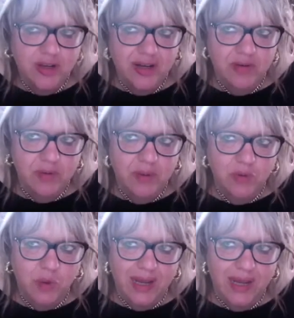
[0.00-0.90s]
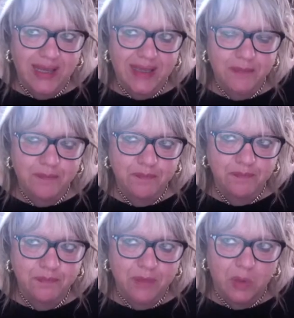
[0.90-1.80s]
But when
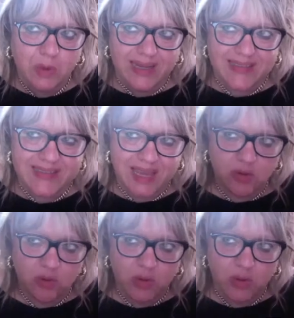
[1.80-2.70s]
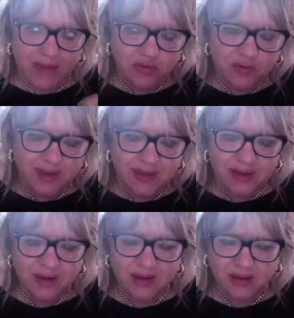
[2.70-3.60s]
I say we have to make
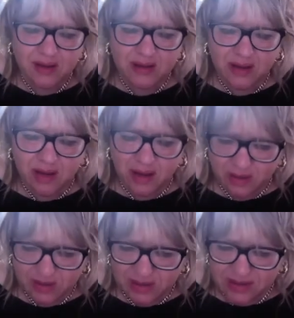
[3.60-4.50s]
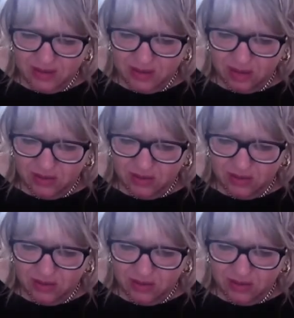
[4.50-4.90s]
hierarchies, how do you say